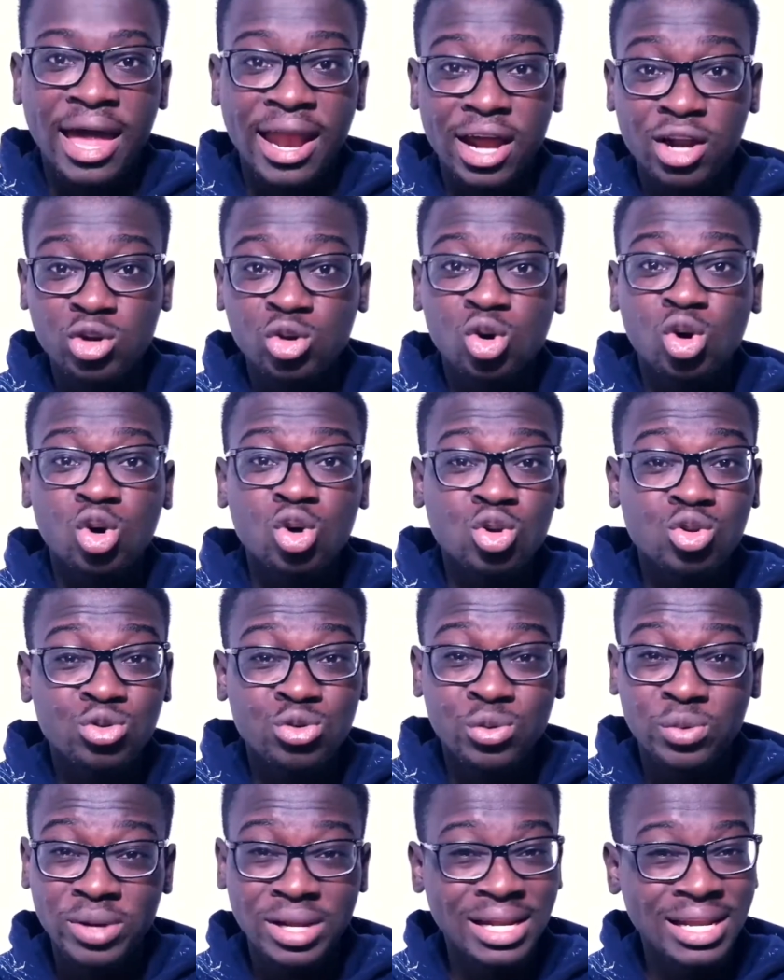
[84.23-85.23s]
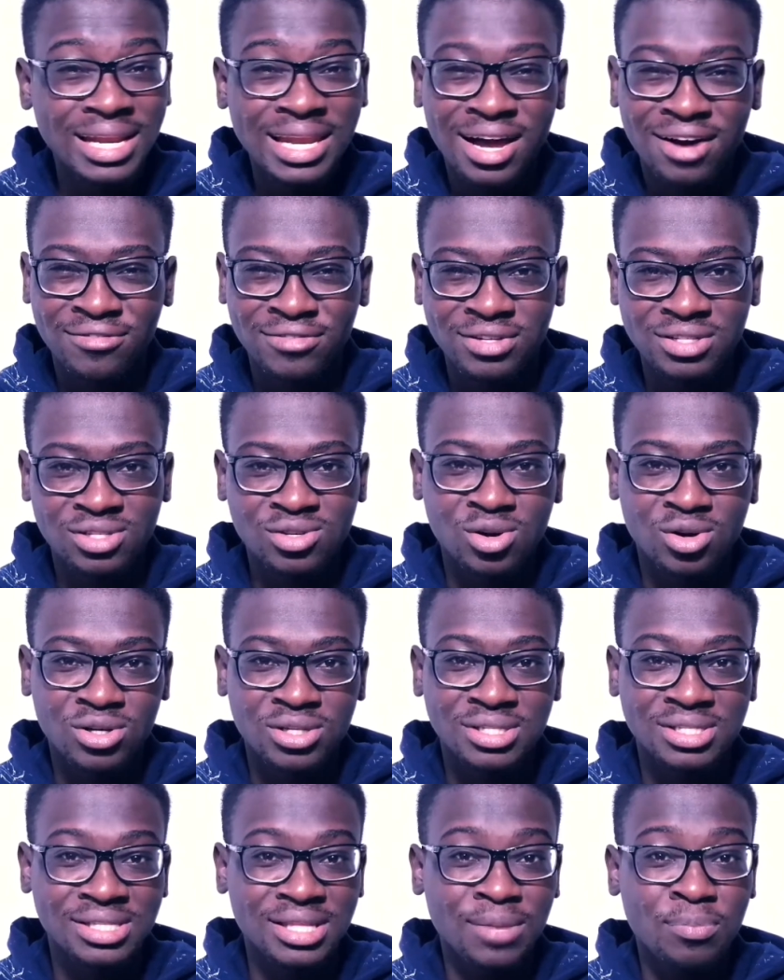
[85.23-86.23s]
and I know you'd really love it
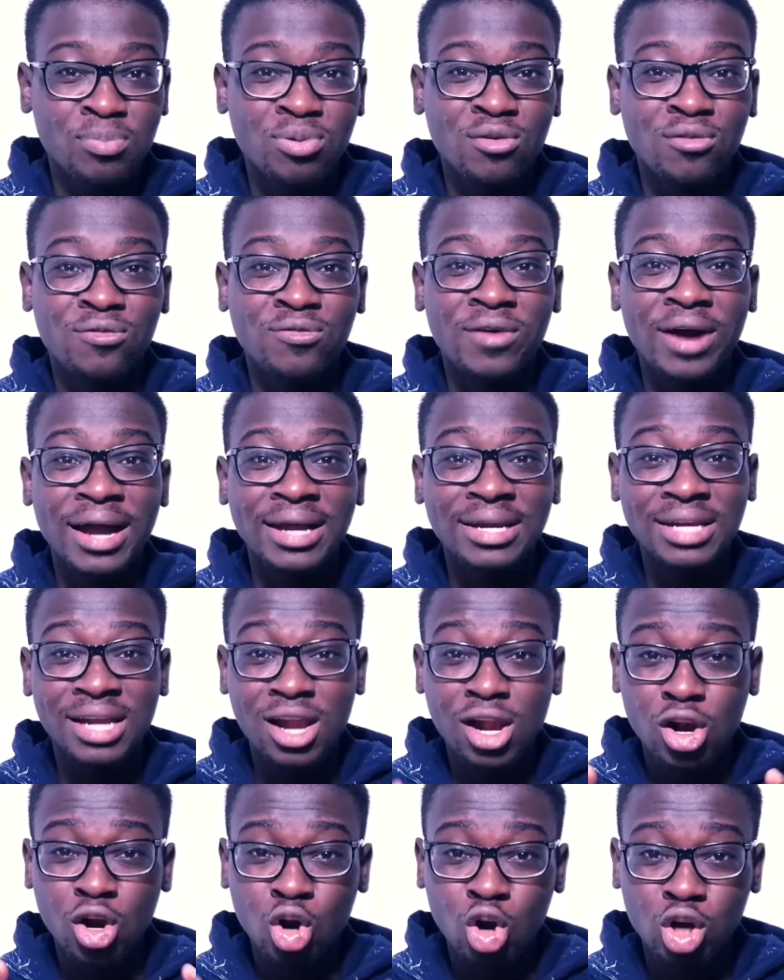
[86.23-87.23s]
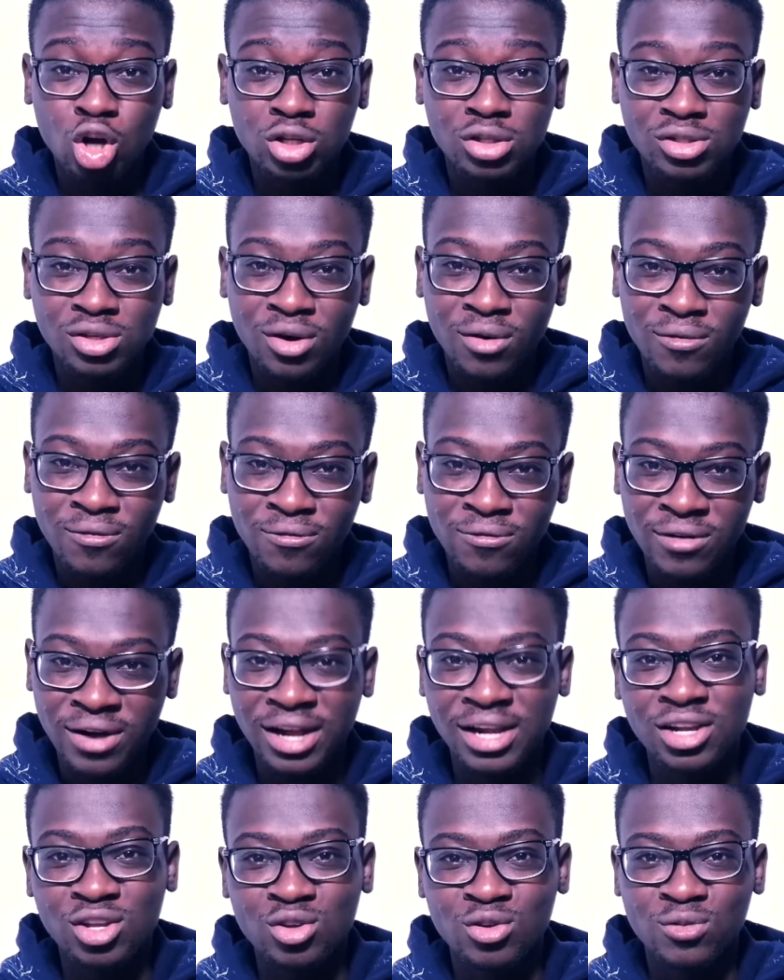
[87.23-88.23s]
because they provide a lot of
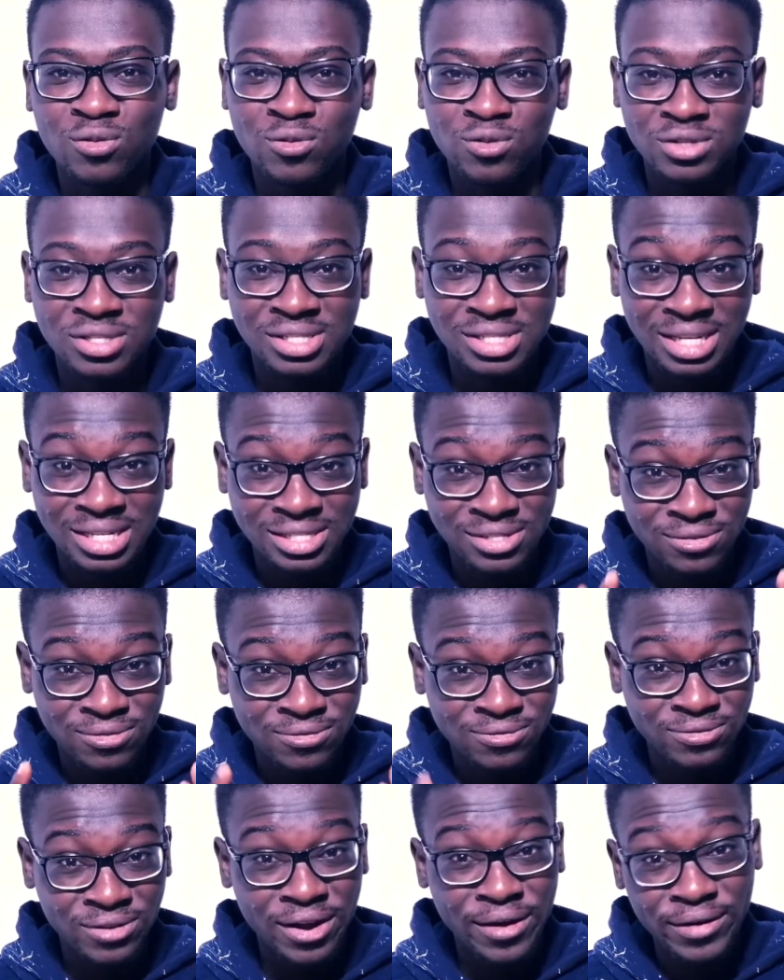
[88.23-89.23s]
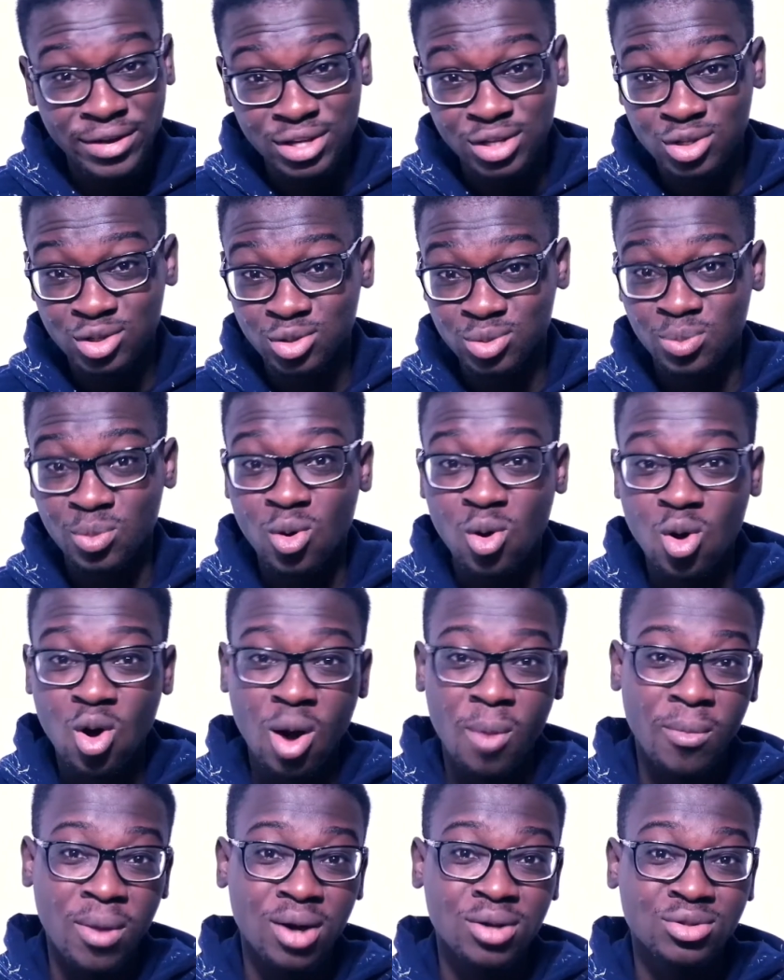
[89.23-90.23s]
value for such a very
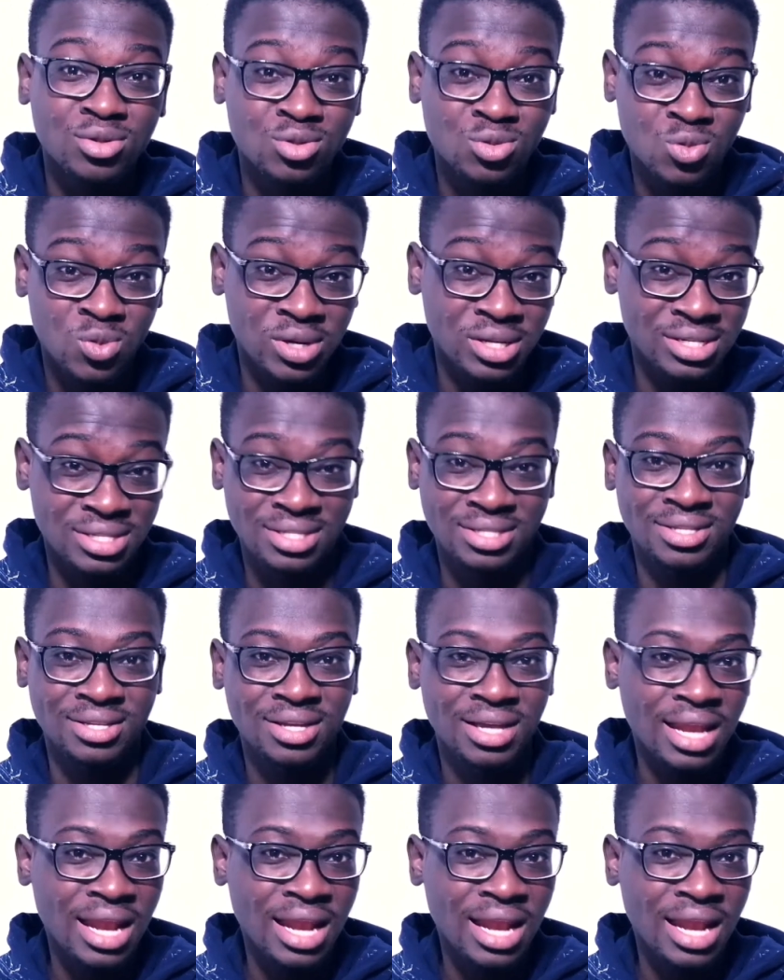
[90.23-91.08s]
small amount to waste.